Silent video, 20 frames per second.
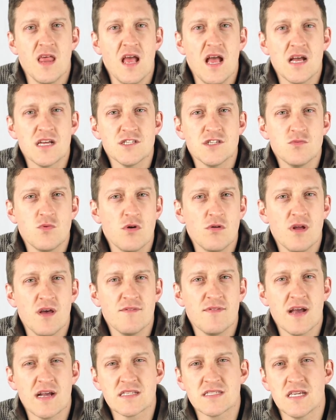As you won't
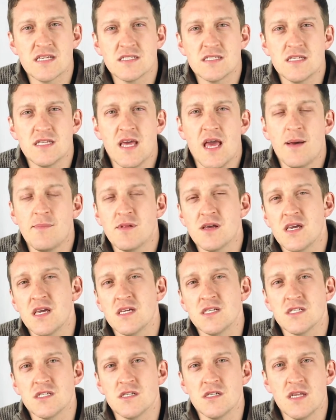have access to the
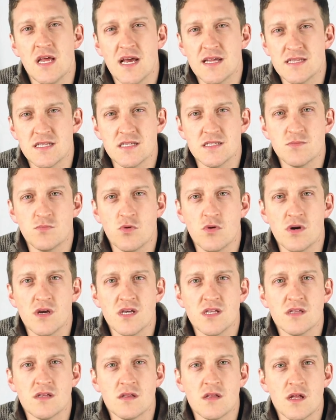application at this
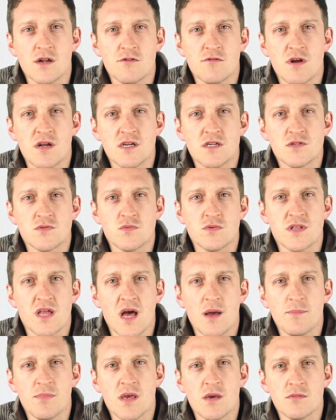point, the letter writers will
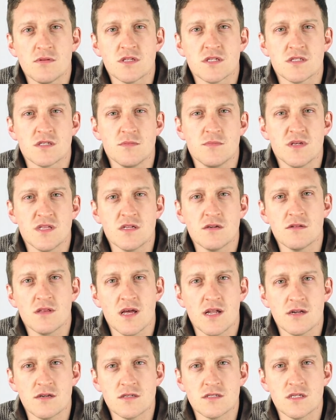not be able to submit their
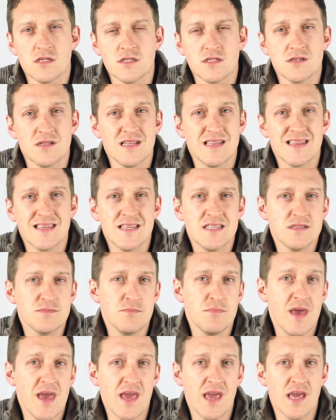letters until at least
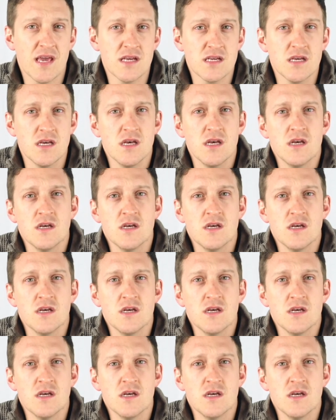May,